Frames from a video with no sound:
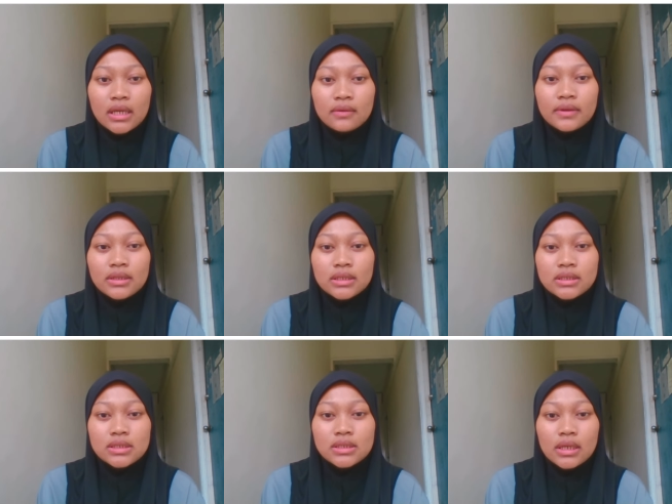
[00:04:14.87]

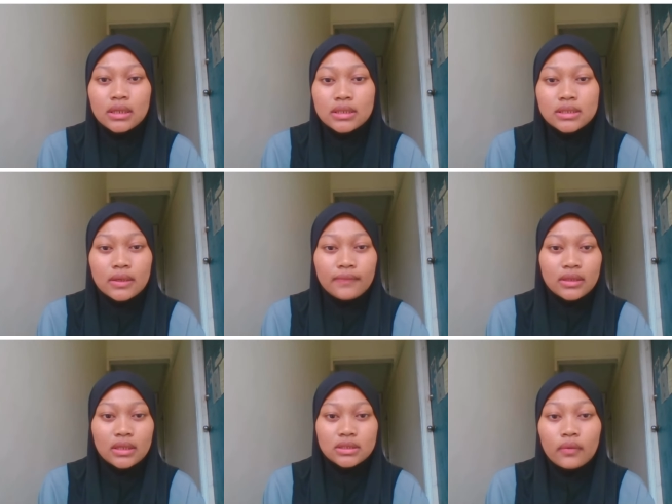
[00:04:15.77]
advantages and
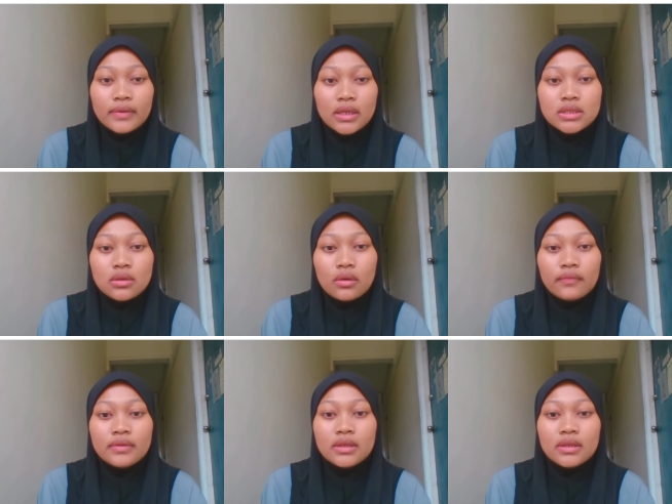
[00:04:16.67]
disadvantages of each of